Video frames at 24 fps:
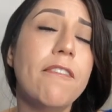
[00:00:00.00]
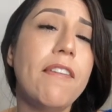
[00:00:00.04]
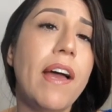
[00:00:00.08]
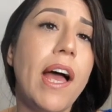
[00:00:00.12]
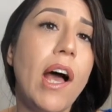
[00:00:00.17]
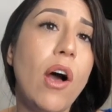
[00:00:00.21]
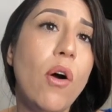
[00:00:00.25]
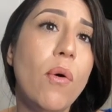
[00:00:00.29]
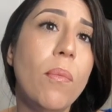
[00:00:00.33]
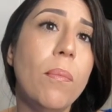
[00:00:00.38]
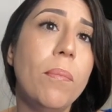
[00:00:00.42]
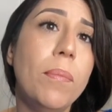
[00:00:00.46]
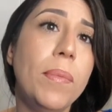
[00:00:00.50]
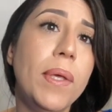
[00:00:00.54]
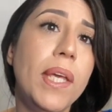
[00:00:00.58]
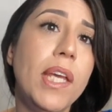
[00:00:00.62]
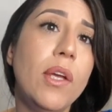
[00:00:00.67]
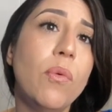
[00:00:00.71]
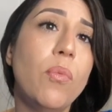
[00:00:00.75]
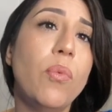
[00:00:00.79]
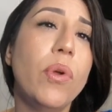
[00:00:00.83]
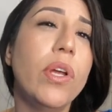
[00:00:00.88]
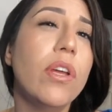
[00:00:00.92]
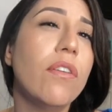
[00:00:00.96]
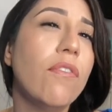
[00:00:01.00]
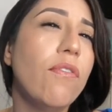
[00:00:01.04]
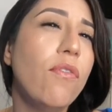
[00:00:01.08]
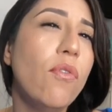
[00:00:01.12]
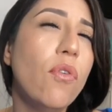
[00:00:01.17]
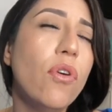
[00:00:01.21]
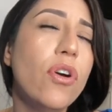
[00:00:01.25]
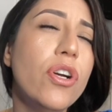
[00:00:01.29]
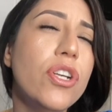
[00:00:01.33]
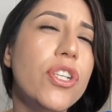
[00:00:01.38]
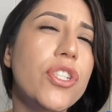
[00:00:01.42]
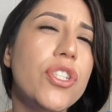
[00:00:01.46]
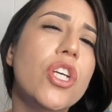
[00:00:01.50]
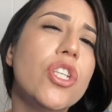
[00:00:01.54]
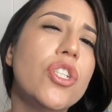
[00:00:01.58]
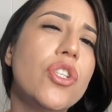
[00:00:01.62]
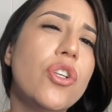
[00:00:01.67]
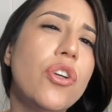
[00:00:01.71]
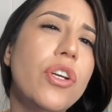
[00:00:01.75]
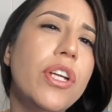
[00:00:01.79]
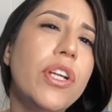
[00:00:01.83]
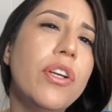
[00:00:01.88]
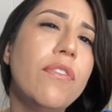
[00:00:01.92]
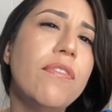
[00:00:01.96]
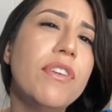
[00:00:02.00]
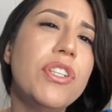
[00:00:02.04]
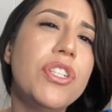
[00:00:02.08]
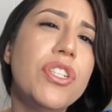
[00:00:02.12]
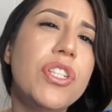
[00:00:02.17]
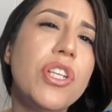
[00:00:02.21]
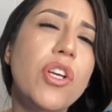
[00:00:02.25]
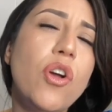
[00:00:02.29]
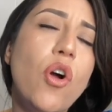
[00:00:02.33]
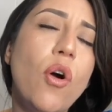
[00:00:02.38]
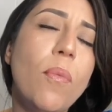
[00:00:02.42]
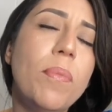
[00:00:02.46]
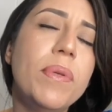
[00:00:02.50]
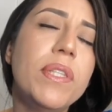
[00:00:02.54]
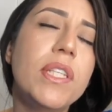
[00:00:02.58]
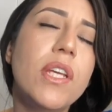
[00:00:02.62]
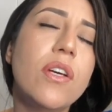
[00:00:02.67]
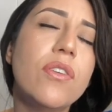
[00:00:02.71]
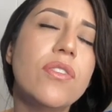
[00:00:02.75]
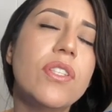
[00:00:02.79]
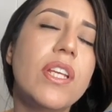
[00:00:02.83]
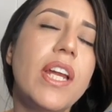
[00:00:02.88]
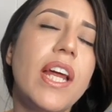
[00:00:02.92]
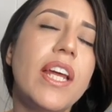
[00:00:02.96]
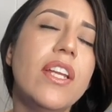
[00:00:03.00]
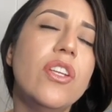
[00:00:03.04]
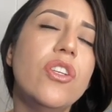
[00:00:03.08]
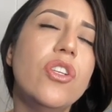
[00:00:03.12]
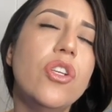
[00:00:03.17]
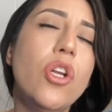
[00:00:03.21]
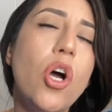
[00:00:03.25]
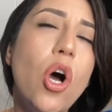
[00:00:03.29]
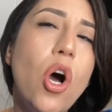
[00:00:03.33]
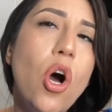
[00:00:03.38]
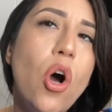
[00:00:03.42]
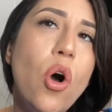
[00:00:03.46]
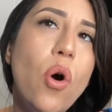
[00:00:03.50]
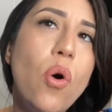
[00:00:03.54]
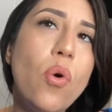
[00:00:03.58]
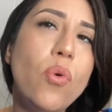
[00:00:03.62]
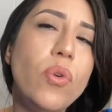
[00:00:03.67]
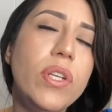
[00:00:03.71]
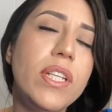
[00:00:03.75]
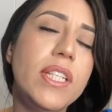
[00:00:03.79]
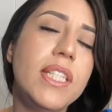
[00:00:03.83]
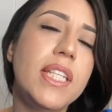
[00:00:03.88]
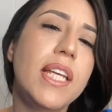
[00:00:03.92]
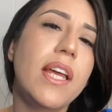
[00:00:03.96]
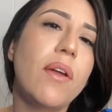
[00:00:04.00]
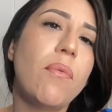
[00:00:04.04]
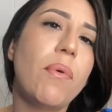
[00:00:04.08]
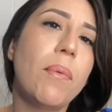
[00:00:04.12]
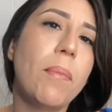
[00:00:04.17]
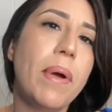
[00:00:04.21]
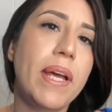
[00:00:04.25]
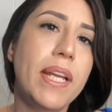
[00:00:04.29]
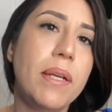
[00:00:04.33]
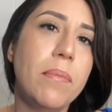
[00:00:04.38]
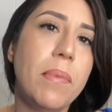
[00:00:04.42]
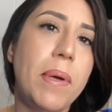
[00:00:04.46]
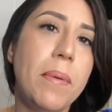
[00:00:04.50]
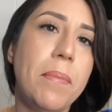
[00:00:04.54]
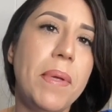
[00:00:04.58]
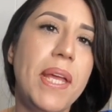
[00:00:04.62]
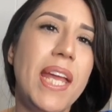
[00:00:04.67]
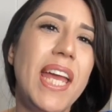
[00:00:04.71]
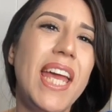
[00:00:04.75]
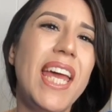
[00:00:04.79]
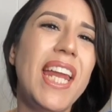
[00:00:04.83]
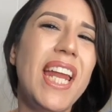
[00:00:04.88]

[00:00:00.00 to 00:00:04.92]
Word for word: of help me reinforce certain interventions and coping skills that I know needs to get reminded by me.